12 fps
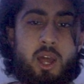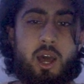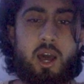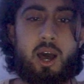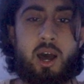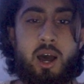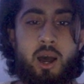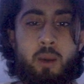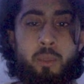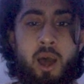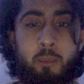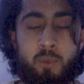
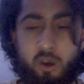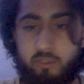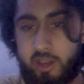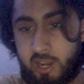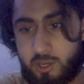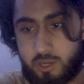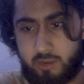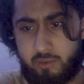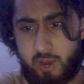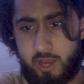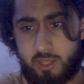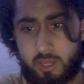I'm not a financial
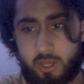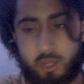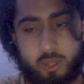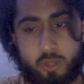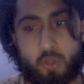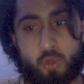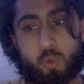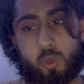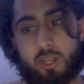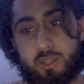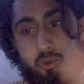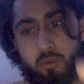advisor, do
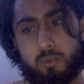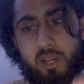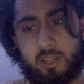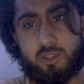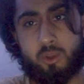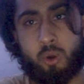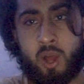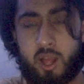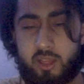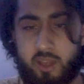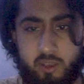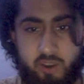as you'd please. So
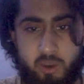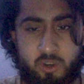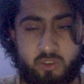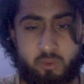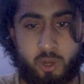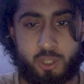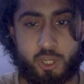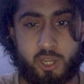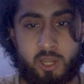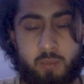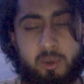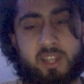thank you very much for
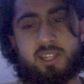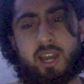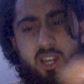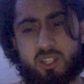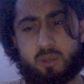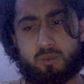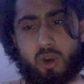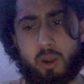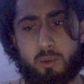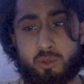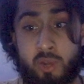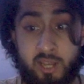watching. Please like and subscribe,
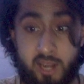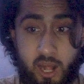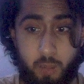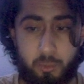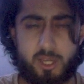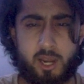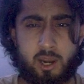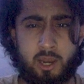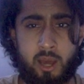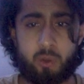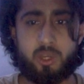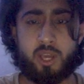it's really going to help the channel
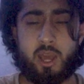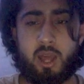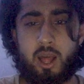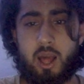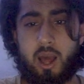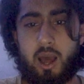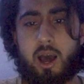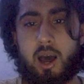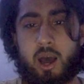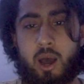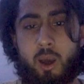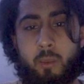out.
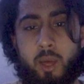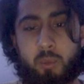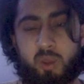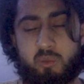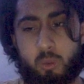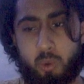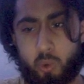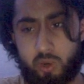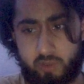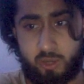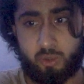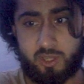I'm going to be uploading videos